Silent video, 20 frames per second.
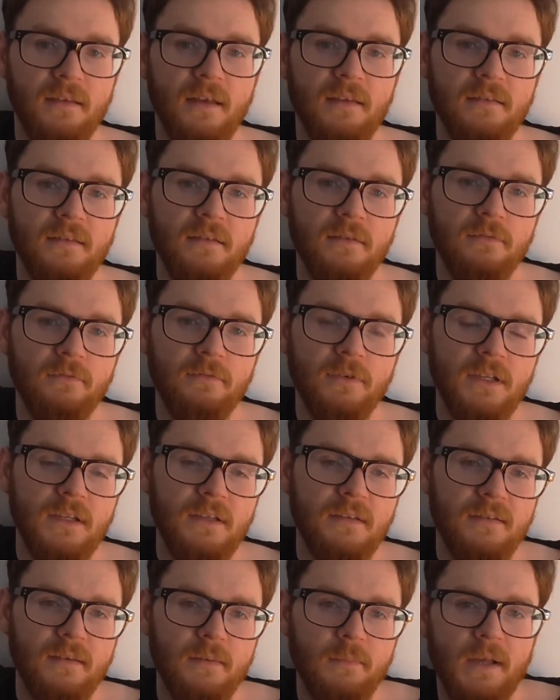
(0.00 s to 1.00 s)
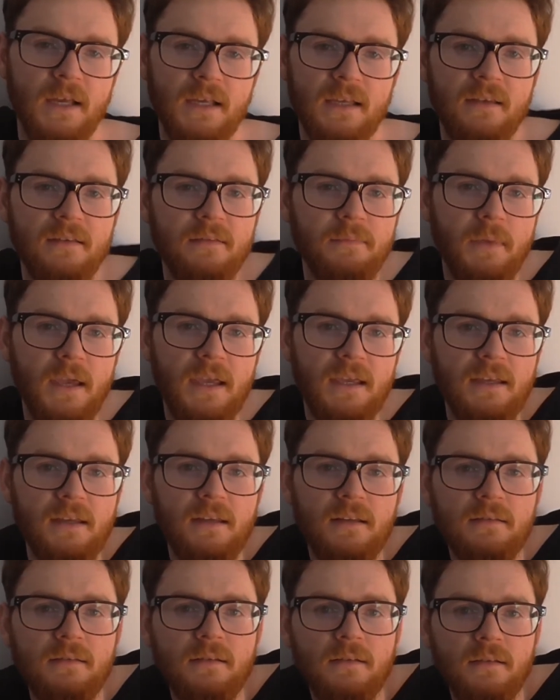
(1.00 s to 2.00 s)
doesn't really seem like he's
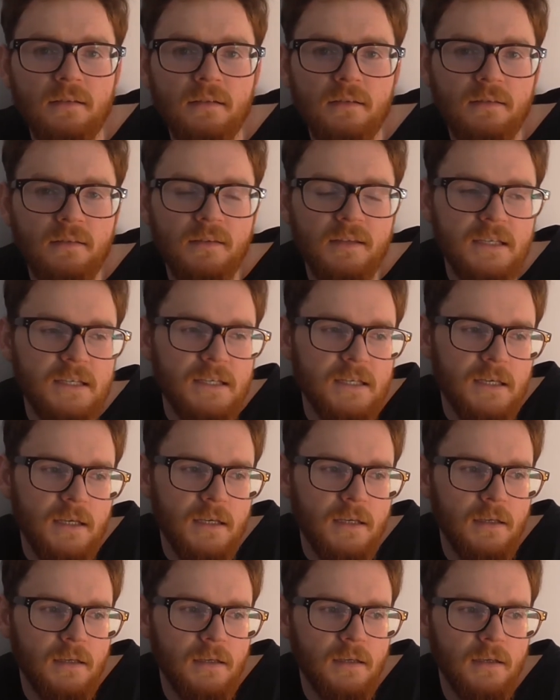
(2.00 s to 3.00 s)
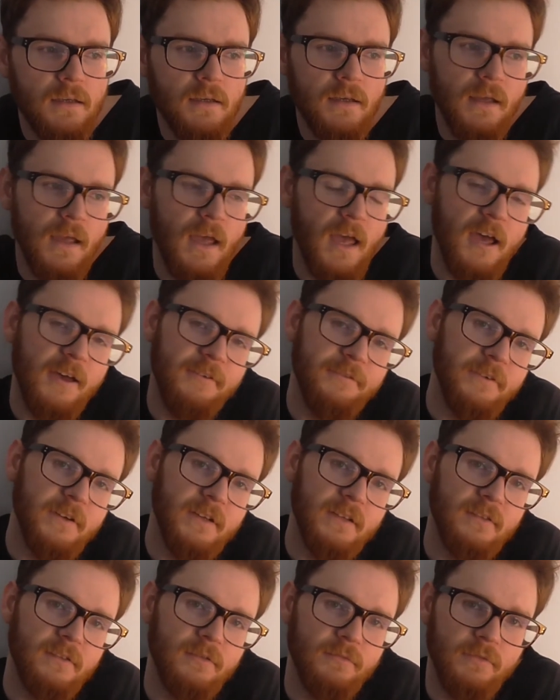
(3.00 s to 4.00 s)
making the
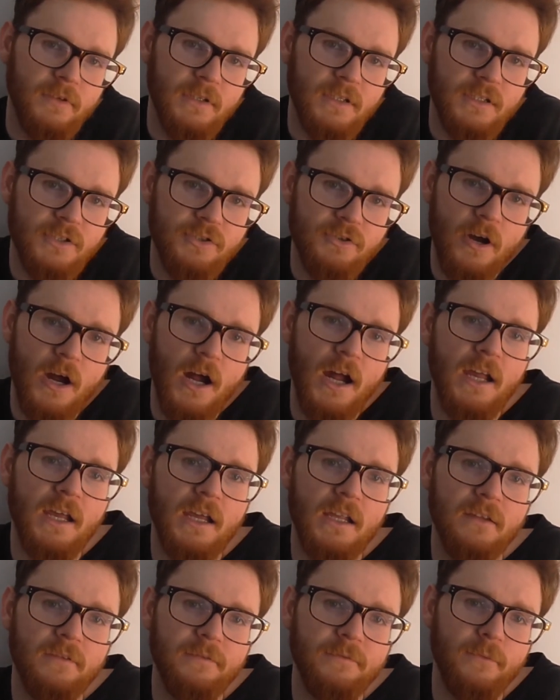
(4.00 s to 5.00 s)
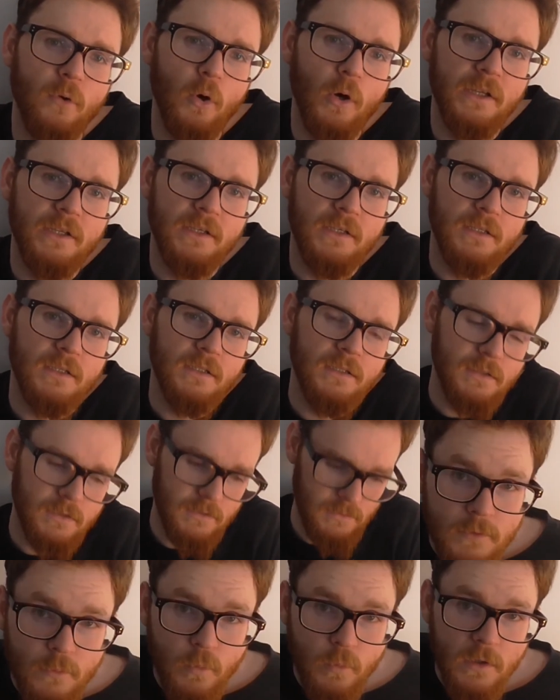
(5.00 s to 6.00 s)
effort to really try and avoid it.
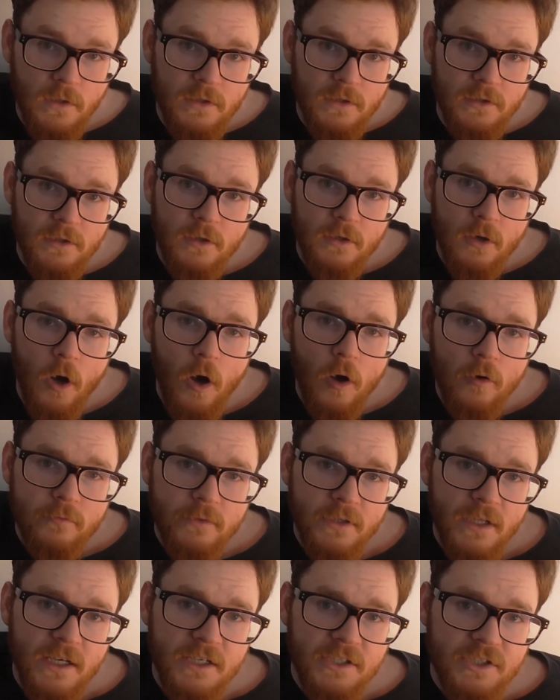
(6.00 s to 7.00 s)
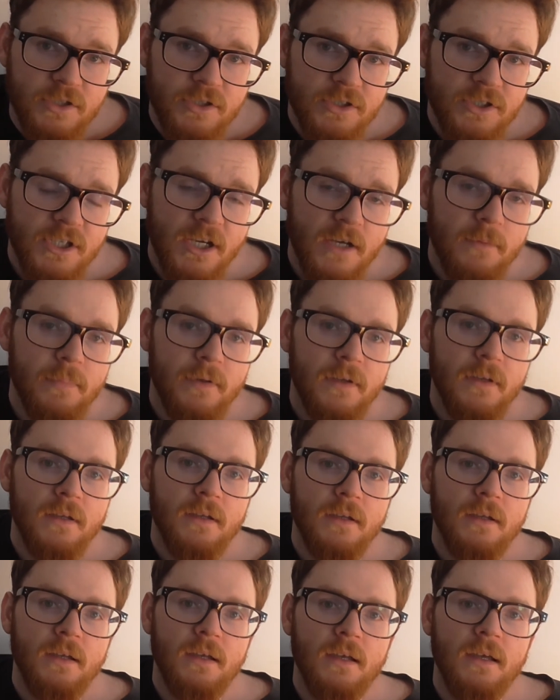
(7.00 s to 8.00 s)
The Will and Nicole relationship
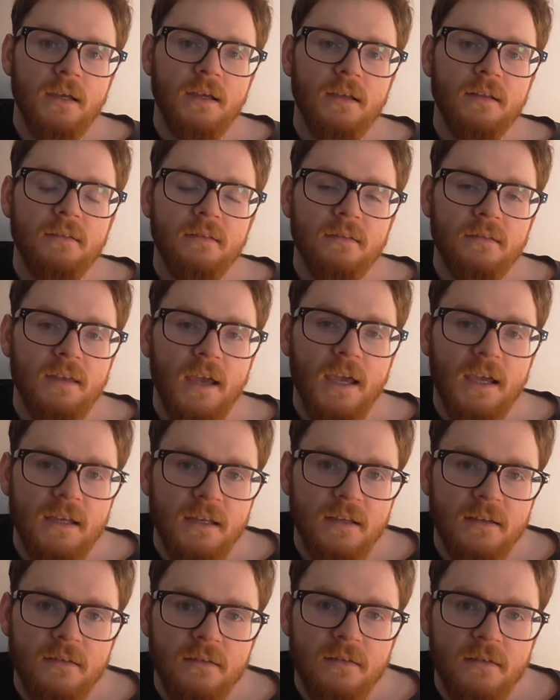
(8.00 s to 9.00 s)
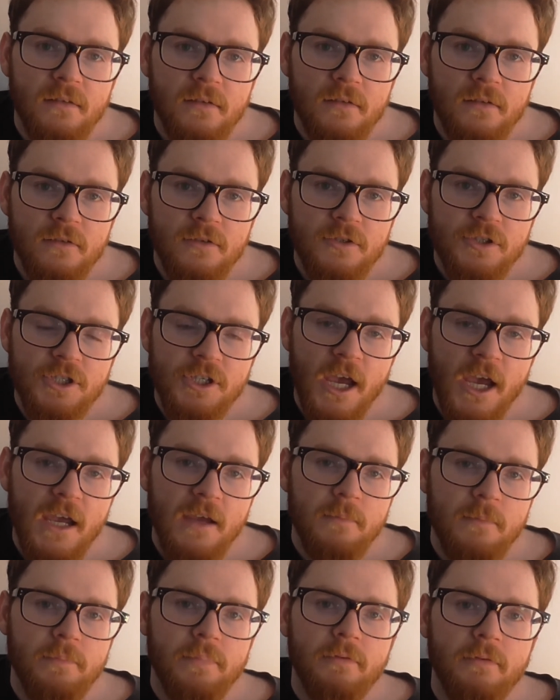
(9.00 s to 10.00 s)
is taking
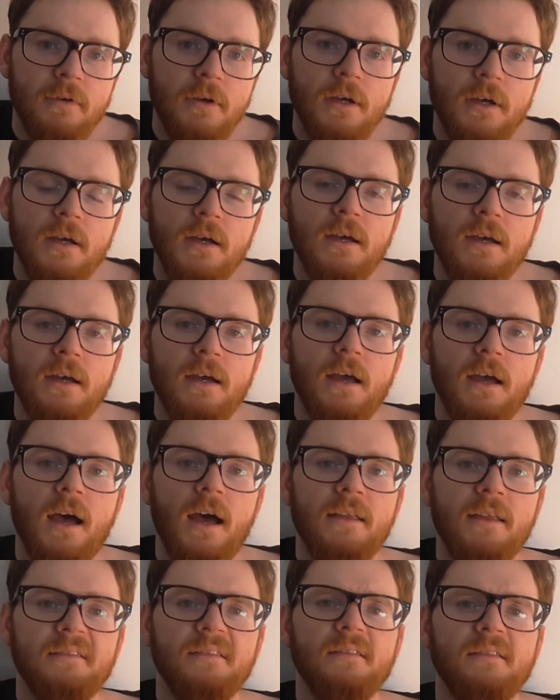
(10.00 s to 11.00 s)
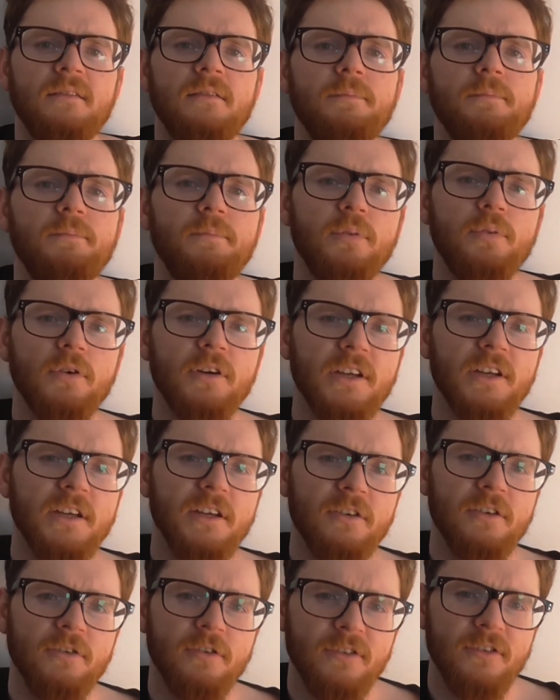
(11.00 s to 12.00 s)
shape, as is the Boogie
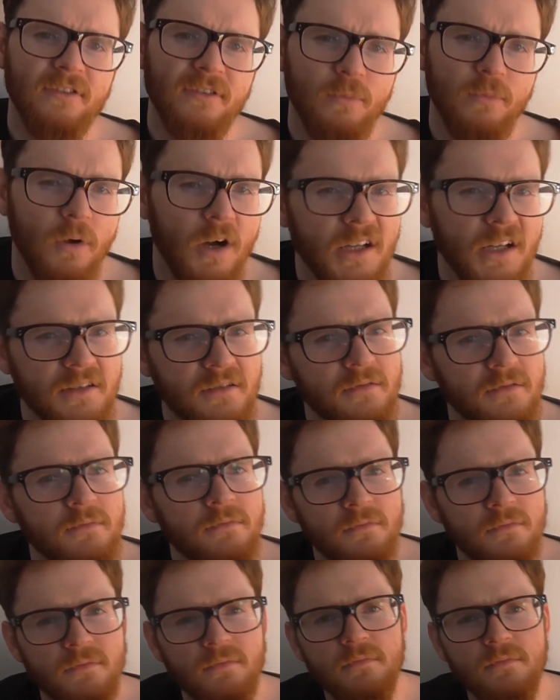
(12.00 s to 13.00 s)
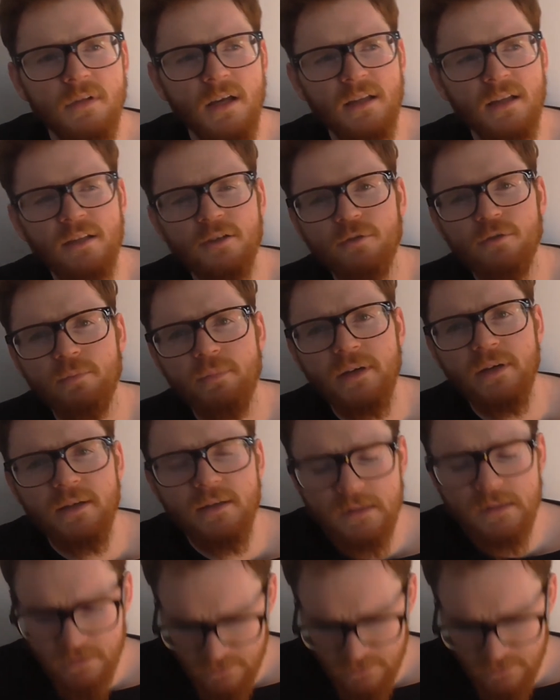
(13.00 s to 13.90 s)
and Krista one a little bit.